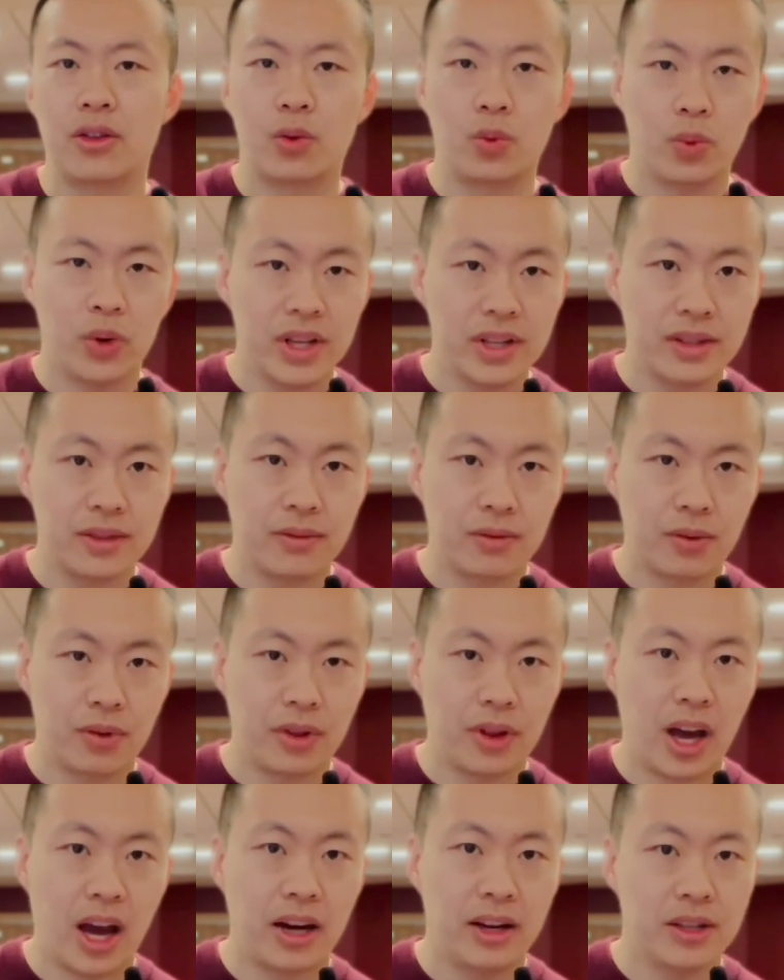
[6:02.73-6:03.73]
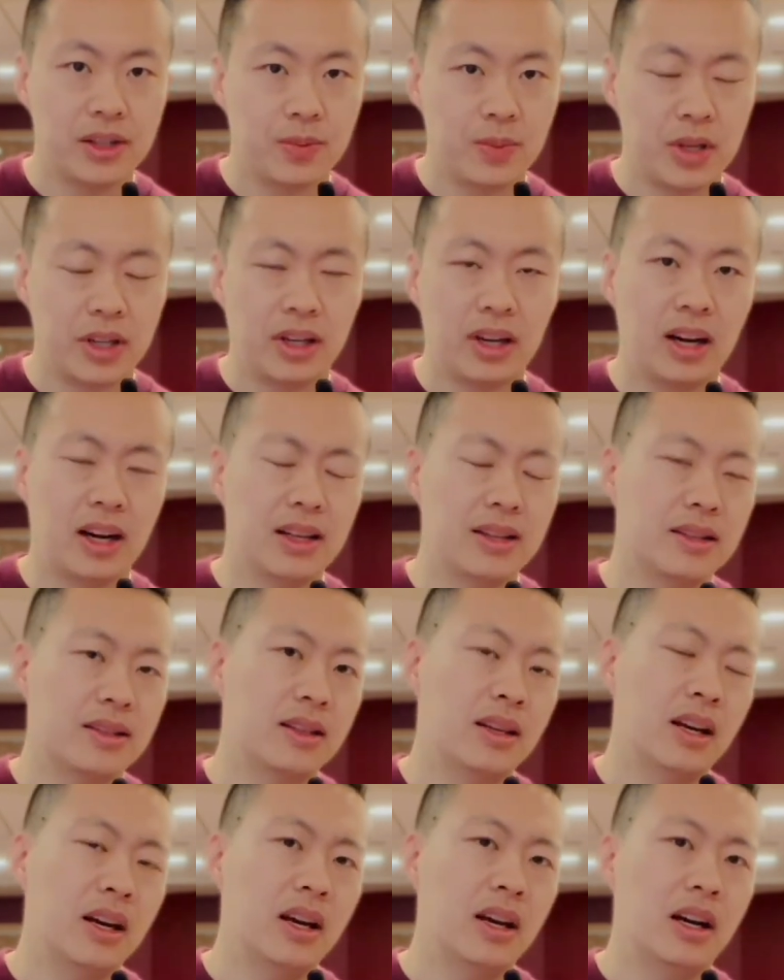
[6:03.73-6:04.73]
the reason for that is because
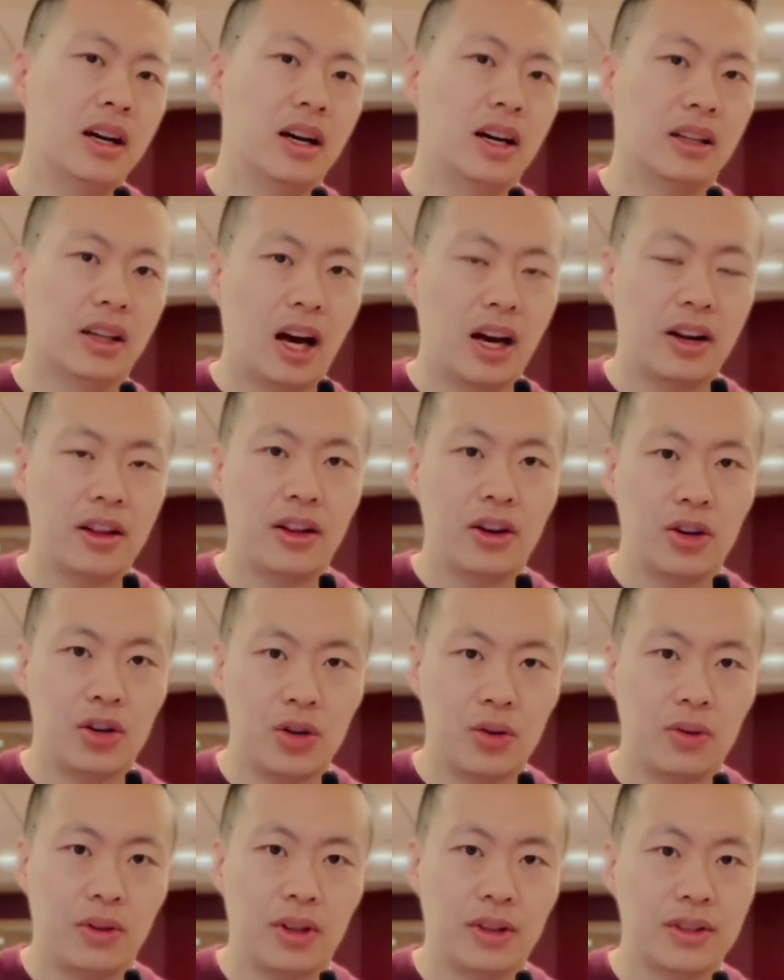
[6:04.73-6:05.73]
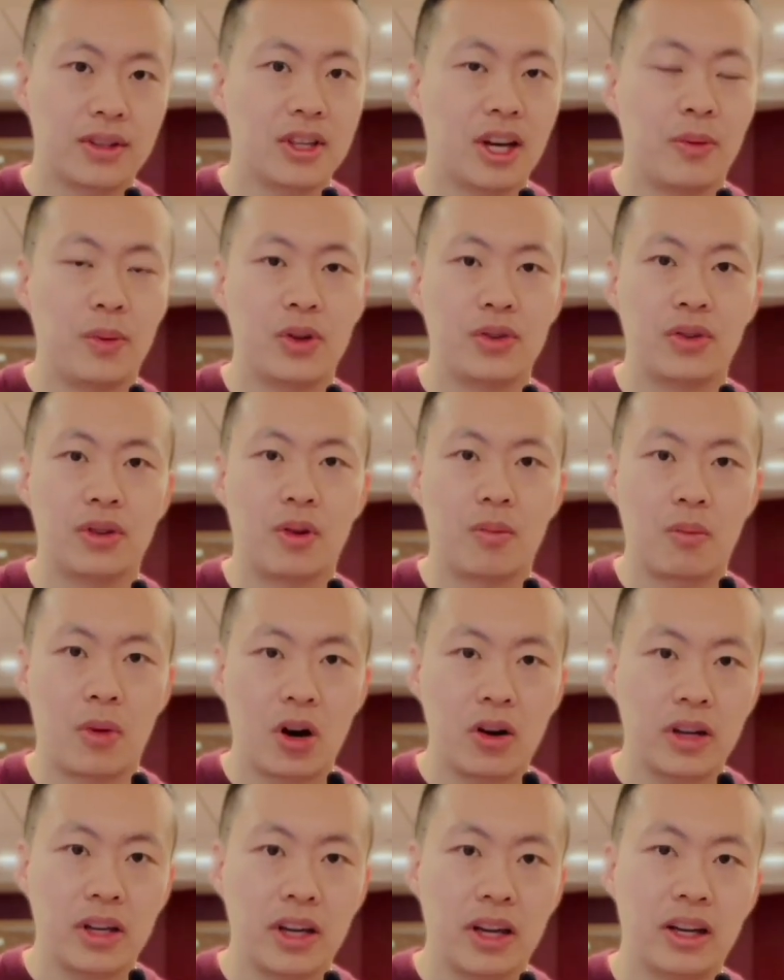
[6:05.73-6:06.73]
a lot of the new things coming to the
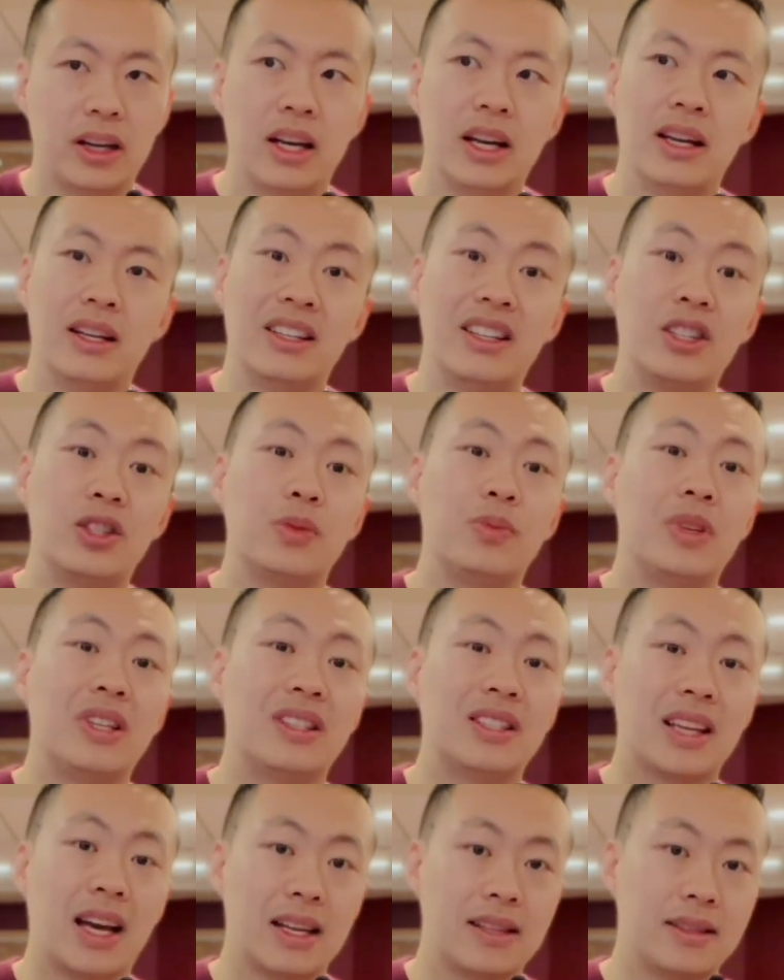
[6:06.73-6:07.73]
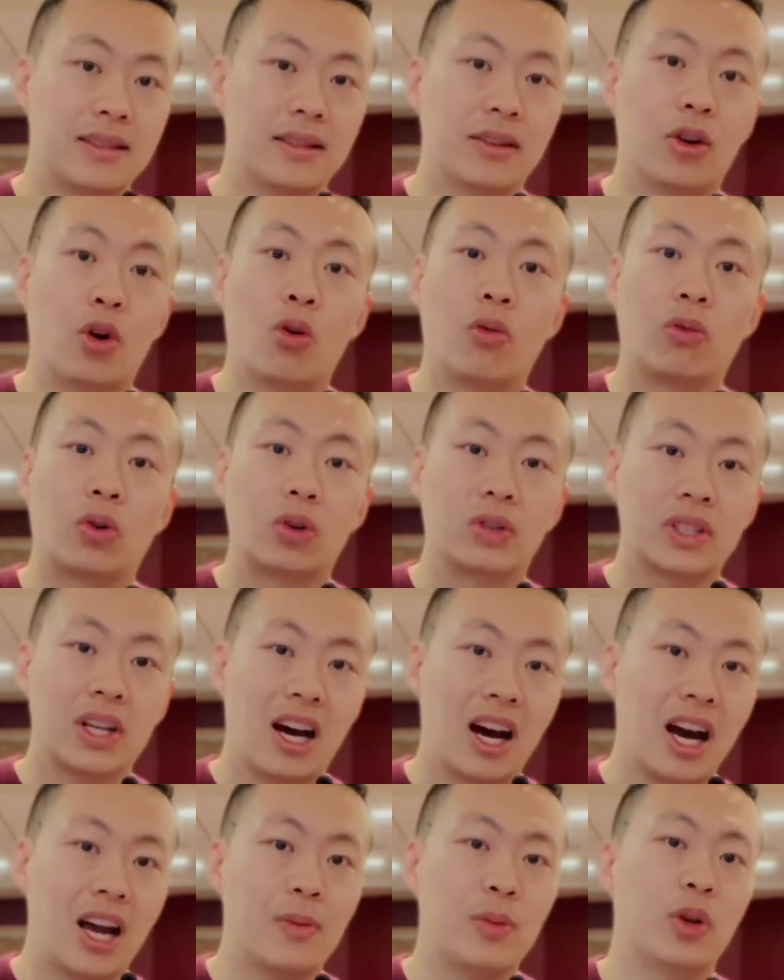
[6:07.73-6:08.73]
market need to be tested over
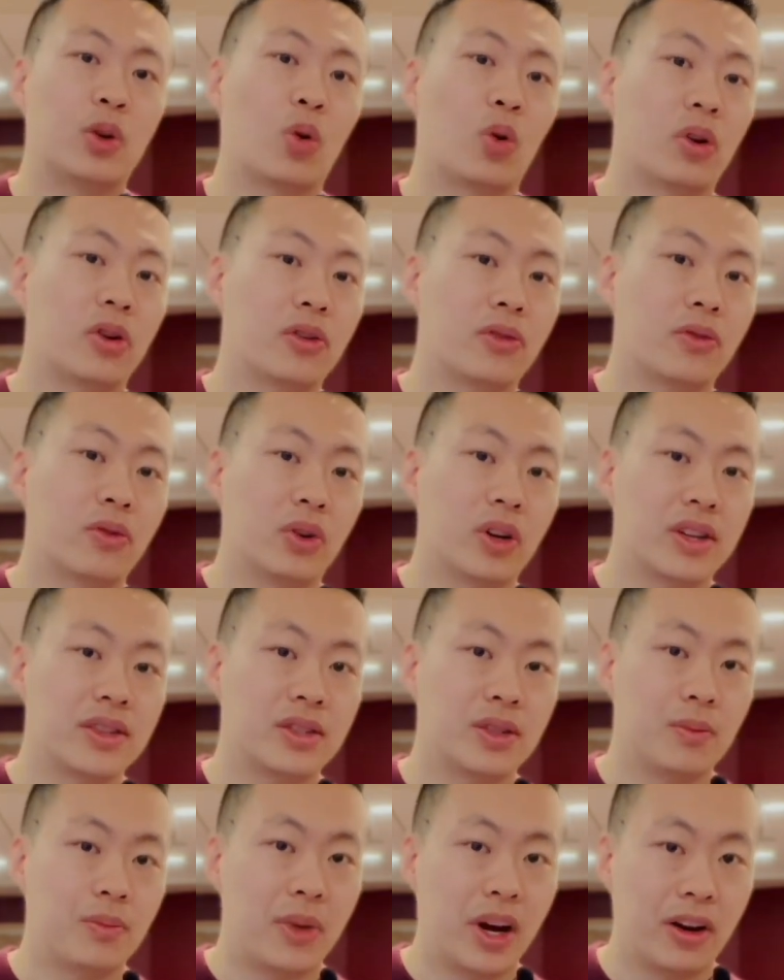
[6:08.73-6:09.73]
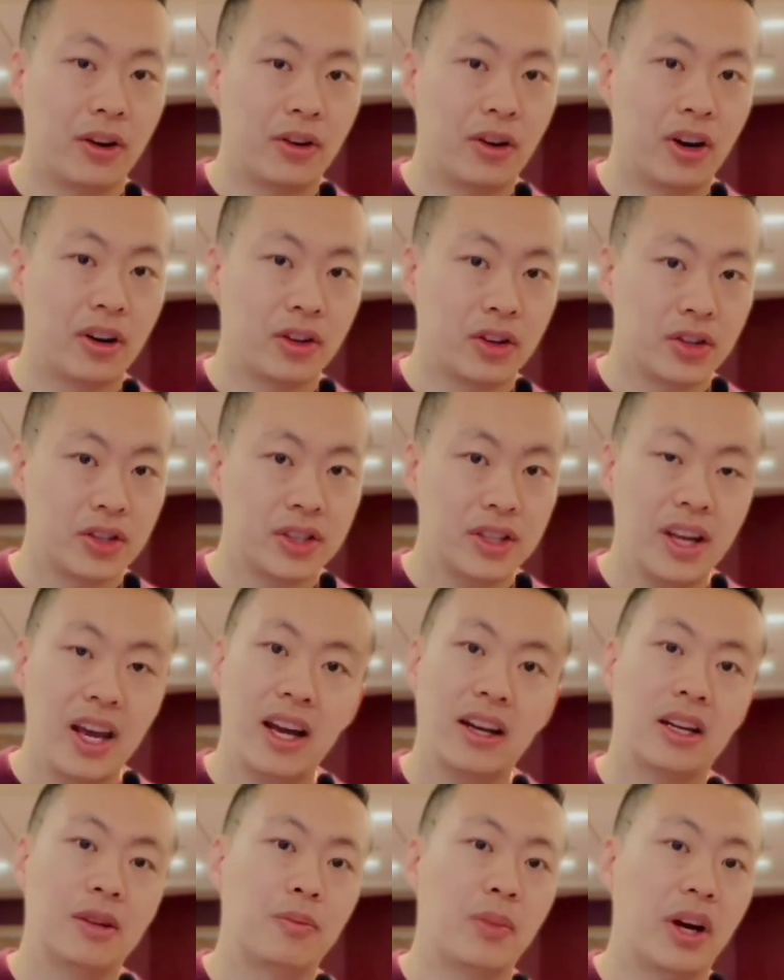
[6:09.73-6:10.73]
time in order for us to better
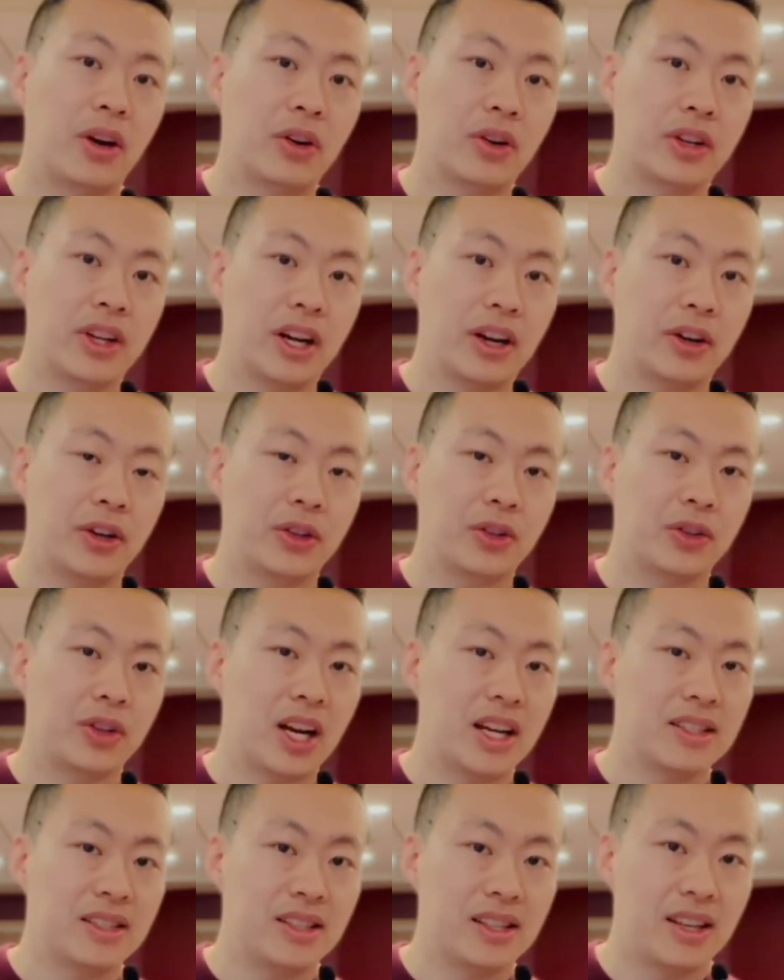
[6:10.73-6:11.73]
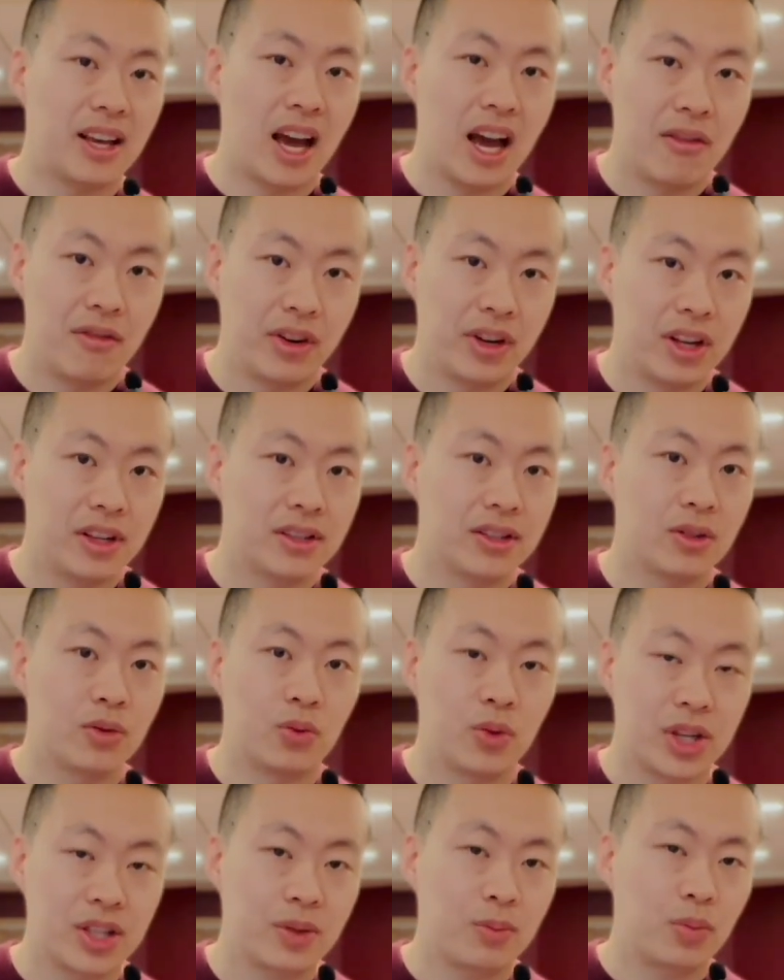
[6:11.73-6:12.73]
understand and better characterize the evidence
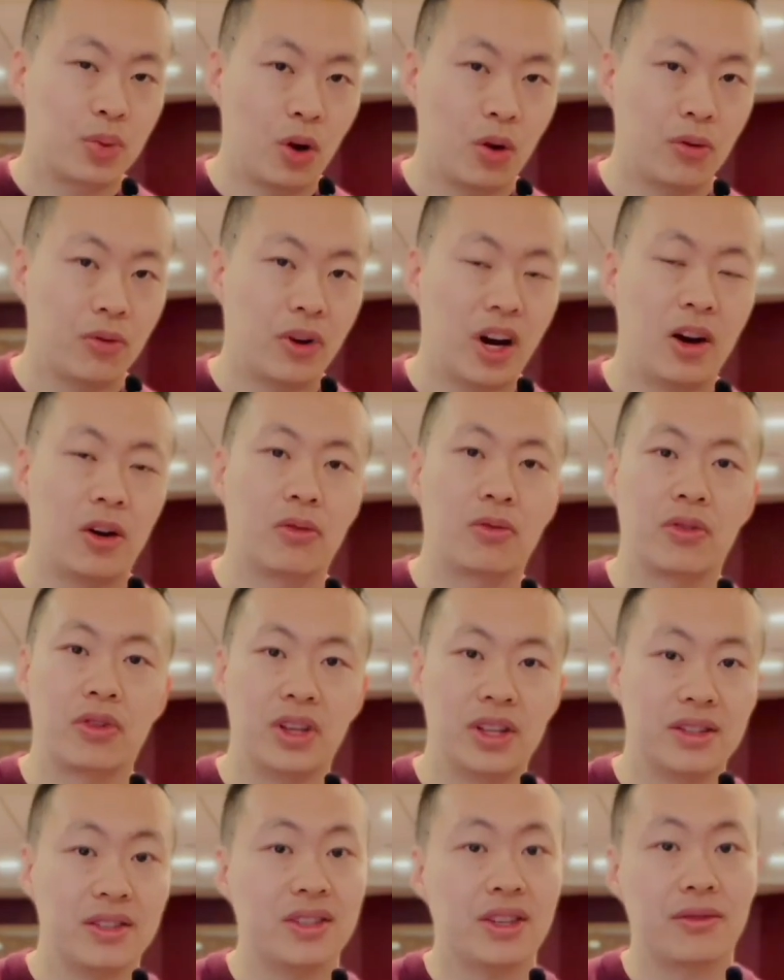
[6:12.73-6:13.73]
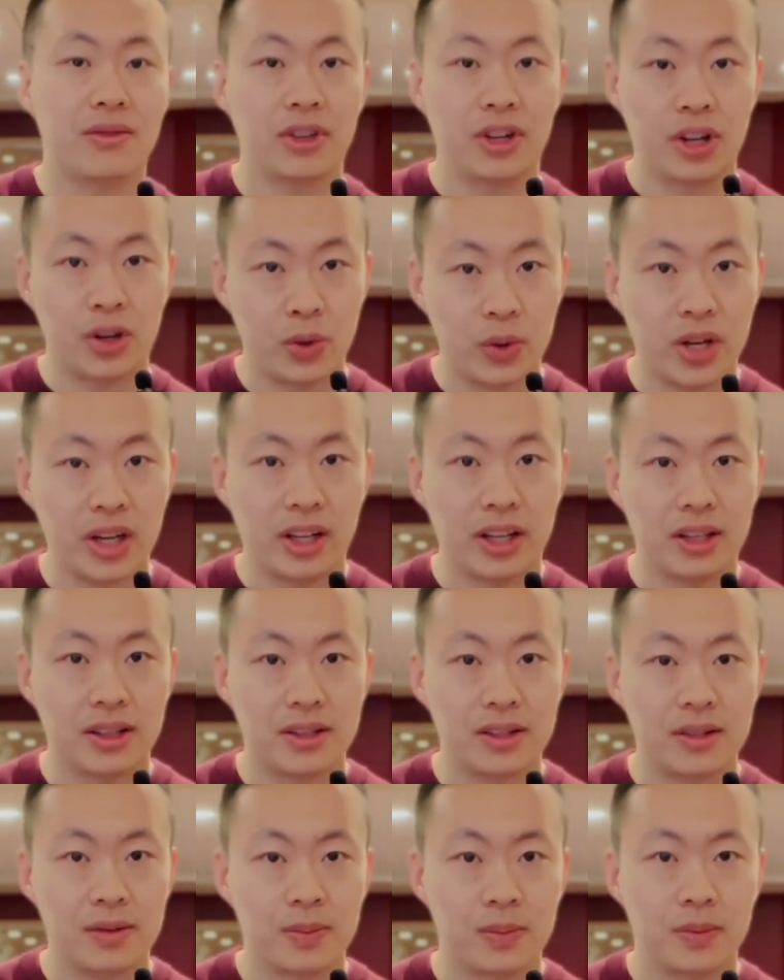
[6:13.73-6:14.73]
and risk profile for these different
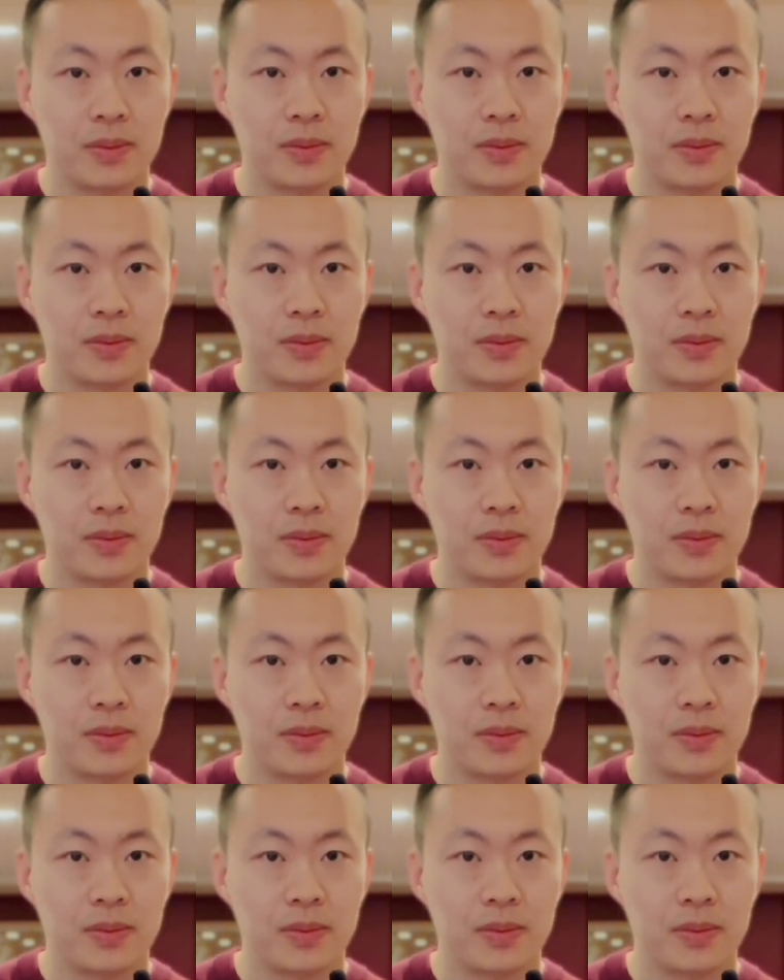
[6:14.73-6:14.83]
ingredients.